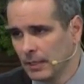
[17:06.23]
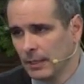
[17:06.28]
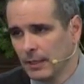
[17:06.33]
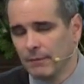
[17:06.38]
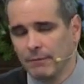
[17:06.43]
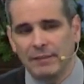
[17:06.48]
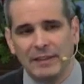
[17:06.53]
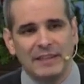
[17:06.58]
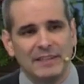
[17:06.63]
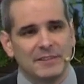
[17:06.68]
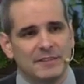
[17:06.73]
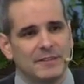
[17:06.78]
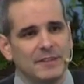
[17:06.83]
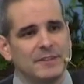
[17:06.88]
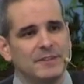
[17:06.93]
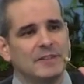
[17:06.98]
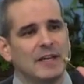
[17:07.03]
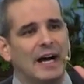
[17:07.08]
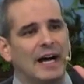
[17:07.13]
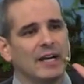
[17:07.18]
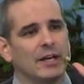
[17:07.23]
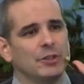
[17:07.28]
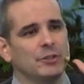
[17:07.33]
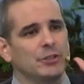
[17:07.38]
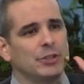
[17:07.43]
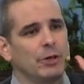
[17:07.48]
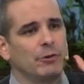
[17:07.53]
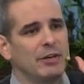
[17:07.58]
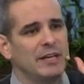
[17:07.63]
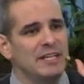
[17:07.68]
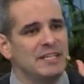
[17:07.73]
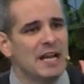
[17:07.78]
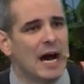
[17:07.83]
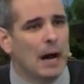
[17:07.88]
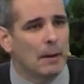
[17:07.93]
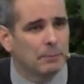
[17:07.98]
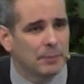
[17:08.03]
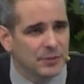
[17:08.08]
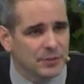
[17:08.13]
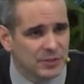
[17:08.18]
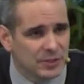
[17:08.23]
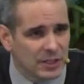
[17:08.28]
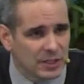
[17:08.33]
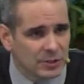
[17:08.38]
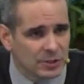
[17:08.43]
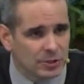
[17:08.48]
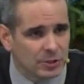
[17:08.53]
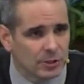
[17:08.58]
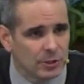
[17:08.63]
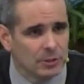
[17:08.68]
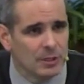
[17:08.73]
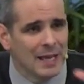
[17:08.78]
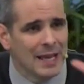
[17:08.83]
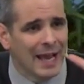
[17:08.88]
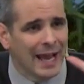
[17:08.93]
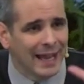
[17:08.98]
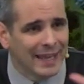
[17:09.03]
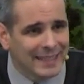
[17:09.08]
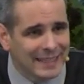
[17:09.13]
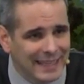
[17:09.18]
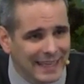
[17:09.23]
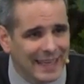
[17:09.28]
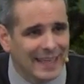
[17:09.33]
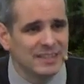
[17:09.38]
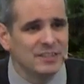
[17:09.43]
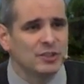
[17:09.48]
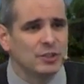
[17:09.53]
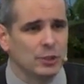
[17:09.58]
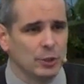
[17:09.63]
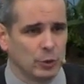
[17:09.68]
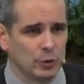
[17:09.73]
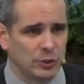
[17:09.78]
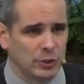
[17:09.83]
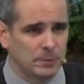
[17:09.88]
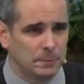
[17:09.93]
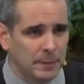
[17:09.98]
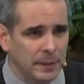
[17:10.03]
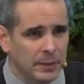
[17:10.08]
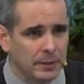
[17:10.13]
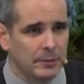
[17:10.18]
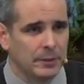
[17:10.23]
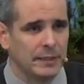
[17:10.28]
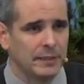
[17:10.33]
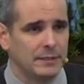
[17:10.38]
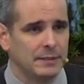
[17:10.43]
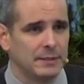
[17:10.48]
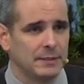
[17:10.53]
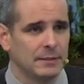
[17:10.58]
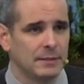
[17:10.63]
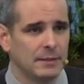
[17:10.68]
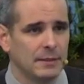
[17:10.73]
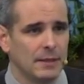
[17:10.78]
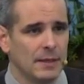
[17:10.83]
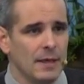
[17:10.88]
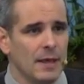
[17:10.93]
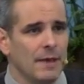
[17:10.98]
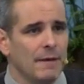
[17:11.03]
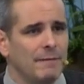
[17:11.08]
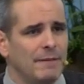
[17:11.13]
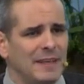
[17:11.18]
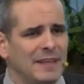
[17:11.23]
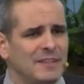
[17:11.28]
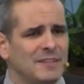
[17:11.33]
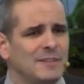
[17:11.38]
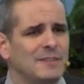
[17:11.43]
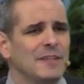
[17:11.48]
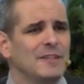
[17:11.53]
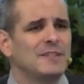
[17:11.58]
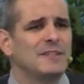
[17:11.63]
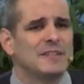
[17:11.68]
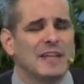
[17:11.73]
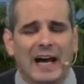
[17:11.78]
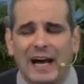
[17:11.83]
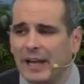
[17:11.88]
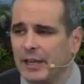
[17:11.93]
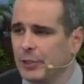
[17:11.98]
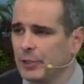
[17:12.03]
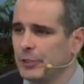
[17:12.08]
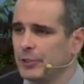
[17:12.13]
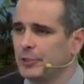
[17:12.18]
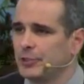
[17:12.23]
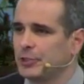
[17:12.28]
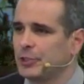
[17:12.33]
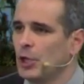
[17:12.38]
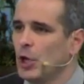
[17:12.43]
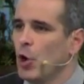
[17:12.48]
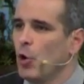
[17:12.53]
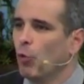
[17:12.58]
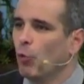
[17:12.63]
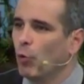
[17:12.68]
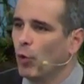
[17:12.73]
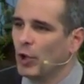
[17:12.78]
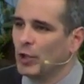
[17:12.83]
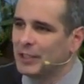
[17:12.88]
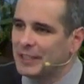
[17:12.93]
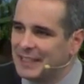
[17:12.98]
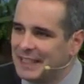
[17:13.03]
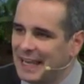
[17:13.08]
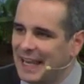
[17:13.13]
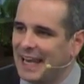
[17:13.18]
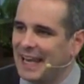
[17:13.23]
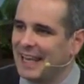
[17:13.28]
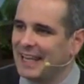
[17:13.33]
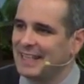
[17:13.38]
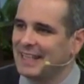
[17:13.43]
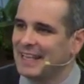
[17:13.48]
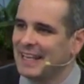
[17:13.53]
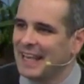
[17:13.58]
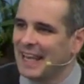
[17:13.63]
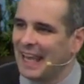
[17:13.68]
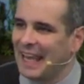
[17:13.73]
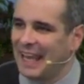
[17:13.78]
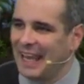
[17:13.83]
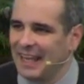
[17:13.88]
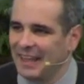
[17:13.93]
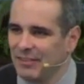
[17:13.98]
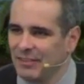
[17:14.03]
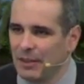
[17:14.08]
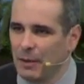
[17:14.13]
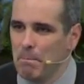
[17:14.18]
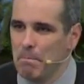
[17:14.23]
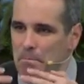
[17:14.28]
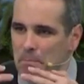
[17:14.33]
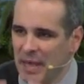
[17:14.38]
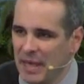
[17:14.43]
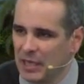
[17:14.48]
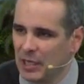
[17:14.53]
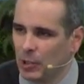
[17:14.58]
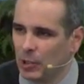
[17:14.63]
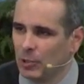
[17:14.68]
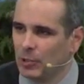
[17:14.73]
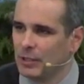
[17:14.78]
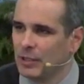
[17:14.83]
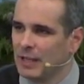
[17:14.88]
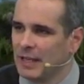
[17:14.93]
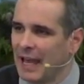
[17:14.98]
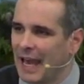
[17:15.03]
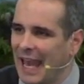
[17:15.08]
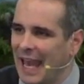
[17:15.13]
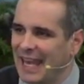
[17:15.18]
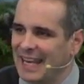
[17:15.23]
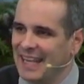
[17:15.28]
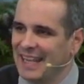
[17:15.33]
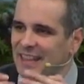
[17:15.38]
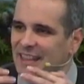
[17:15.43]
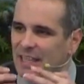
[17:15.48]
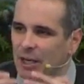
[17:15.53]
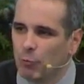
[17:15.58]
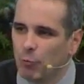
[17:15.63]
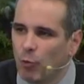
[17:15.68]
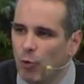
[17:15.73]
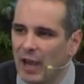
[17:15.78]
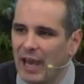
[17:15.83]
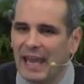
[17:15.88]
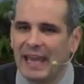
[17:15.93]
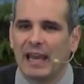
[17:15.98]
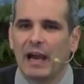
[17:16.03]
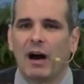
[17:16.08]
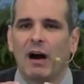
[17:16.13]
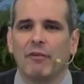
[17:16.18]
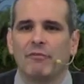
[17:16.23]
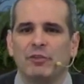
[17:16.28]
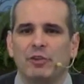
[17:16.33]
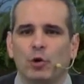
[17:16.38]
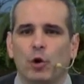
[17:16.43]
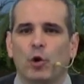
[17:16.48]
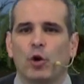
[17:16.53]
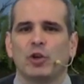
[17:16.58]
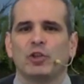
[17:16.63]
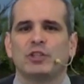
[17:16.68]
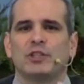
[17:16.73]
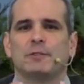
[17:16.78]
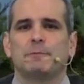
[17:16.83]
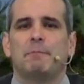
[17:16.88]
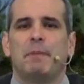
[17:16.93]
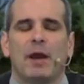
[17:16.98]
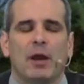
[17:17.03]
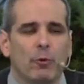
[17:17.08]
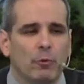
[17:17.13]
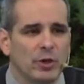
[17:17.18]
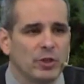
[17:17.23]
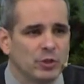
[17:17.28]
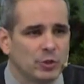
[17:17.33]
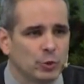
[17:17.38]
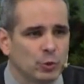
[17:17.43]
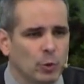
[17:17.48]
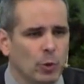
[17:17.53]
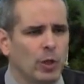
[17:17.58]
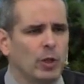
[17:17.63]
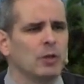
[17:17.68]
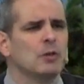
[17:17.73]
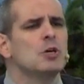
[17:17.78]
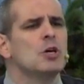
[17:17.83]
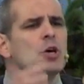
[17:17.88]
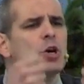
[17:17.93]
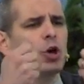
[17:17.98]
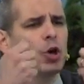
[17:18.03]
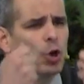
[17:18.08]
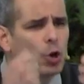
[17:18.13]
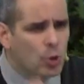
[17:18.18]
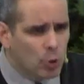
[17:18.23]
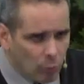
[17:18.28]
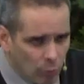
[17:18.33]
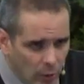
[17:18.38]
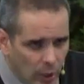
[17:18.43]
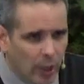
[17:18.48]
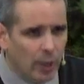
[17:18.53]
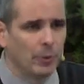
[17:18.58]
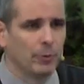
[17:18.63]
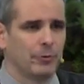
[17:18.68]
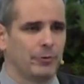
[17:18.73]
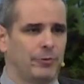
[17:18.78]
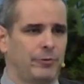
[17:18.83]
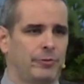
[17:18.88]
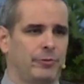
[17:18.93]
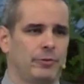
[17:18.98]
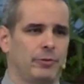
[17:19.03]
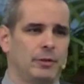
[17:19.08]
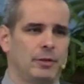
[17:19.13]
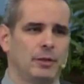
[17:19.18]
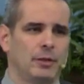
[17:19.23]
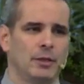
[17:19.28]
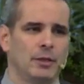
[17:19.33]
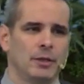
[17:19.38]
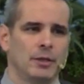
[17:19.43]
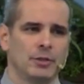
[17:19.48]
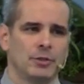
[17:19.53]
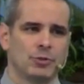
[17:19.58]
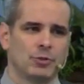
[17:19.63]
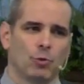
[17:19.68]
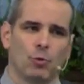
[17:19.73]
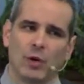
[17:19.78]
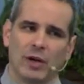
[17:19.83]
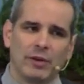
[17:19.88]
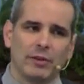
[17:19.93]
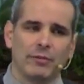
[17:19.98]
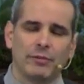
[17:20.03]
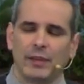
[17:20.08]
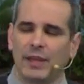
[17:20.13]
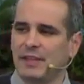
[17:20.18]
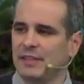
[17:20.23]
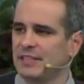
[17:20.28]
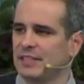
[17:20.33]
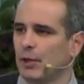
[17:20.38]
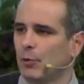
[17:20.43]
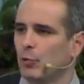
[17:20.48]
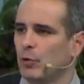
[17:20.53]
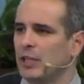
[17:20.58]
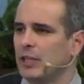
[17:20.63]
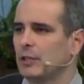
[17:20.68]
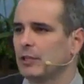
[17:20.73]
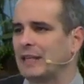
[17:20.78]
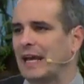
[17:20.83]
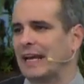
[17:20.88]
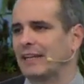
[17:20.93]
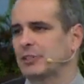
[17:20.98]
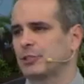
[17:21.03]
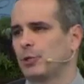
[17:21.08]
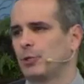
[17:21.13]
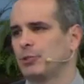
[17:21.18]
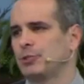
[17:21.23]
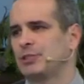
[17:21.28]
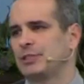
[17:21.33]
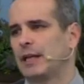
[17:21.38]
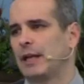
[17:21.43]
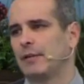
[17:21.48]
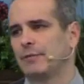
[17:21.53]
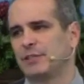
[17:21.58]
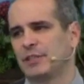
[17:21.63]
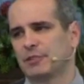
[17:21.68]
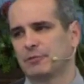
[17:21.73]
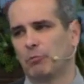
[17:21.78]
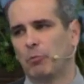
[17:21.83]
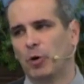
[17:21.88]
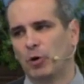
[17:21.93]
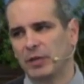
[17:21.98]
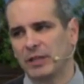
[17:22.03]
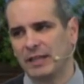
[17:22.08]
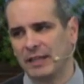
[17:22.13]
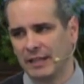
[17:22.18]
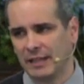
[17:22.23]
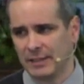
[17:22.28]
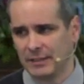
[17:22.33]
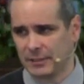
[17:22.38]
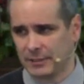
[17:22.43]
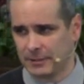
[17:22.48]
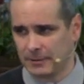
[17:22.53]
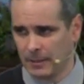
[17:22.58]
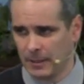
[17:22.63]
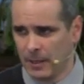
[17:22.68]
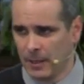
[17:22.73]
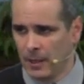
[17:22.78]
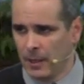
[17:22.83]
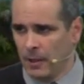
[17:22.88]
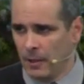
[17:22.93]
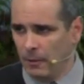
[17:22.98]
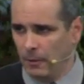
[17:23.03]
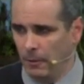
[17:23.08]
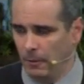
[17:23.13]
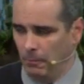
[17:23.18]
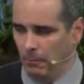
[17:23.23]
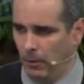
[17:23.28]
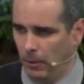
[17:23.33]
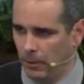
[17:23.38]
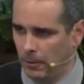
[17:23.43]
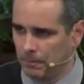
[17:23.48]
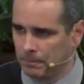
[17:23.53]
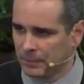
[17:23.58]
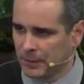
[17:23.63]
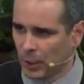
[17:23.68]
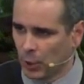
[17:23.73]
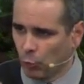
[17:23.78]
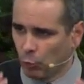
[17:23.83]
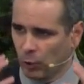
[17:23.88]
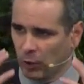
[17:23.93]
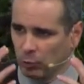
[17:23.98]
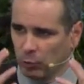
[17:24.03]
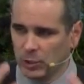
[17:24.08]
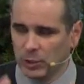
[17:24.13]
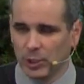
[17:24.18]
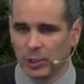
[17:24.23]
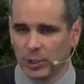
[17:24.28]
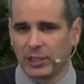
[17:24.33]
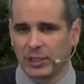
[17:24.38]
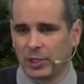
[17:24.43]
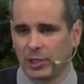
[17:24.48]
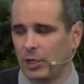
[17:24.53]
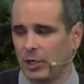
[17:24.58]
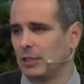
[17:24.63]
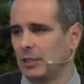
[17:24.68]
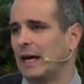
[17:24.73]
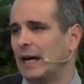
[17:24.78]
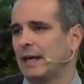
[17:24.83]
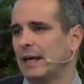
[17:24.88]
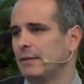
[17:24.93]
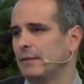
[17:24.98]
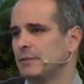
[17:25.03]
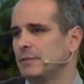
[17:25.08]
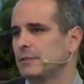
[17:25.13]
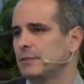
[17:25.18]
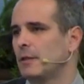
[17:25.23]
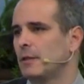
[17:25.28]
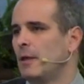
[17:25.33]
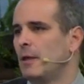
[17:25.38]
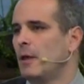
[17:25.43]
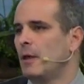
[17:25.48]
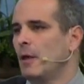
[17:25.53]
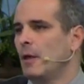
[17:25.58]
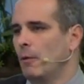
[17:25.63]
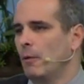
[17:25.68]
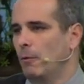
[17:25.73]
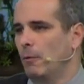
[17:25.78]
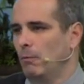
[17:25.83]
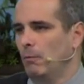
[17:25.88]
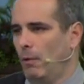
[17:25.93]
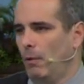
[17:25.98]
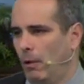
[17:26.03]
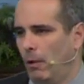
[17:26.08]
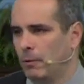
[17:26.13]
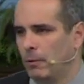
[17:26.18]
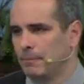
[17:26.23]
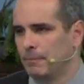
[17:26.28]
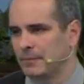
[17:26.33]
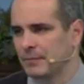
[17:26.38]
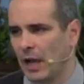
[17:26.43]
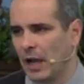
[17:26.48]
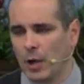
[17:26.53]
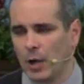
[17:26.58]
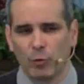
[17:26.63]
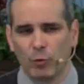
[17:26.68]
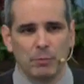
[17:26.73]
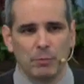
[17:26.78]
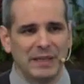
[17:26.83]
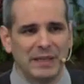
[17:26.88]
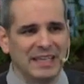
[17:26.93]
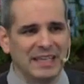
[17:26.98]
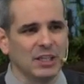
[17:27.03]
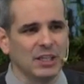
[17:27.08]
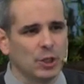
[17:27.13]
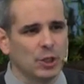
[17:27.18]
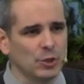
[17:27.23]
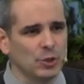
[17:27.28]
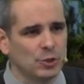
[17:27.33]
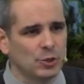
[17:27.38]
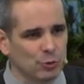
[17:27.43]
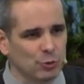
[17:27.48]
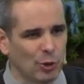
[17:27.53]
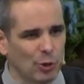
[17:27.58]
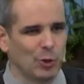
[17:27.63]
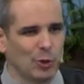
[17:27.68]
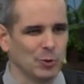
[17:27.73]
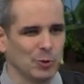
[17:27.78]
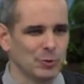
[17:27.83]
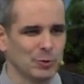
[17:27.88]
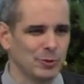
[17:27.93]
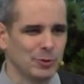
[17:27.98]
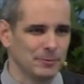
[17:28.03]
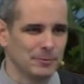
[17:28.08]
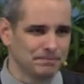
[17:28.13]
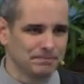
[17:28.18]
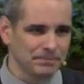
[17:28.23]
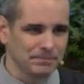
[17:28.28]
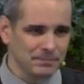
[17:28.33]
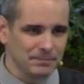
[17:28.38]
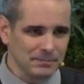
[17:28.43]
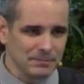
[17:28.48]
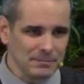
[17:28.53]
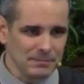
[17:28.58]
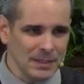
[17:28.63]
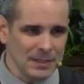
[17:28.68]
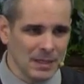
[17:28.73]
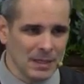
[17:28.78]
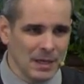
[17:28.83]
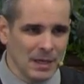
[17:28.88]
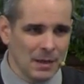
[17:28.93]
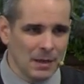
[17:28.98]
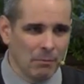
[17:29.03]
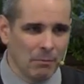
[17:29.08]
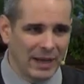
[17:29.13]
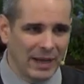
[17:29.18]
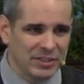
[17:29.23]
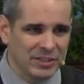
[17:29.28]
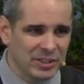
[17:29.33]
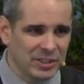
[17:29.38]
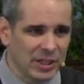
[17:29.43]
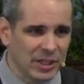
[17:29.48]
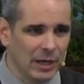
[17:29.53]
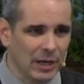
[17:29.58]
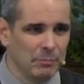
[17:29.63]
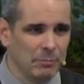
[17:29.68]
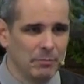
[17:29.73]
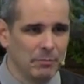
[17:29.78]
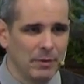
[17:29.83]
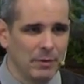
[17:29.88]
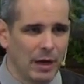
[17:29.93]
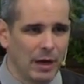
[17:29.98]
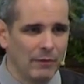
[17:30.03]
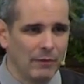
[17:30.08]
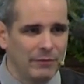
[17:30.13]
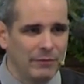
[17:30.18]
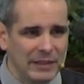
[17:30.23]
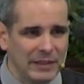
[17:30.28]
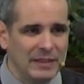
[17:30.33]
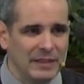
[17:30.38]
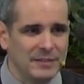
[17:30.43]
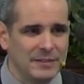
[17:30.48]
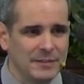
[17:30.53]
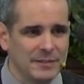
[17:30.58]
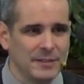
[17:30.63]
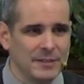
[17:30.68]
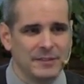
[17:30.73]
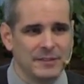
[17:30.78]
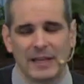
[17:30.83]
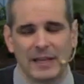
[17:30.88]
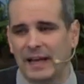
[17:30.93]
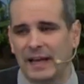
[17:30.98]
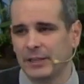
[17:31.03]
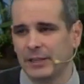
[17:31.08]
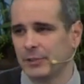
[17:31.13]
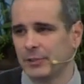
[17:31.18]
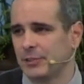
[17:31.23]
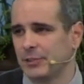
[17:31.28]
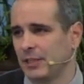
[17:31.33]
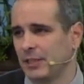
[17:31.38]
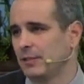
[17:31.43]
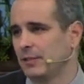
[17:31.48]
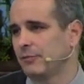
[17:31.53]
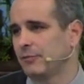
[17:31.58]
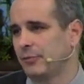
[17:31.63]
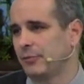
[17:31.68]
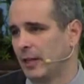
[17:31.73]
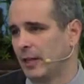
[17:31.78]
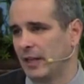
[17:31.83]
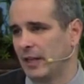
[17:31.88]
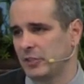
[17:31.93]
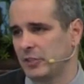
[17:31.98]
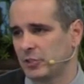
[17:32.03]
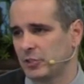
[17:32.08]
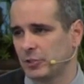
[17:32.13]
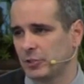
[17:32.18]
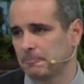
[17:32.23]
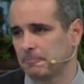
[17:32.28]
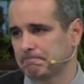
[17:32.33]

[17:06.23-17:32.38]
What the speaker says: These desires are in opposition against your spirit. These desires will get in the middle and in the way of your spiritual growth. So one of the things that we could ask ourselves this morning is, when we look at our lives, are we being controlled by some of these desires in the flesh?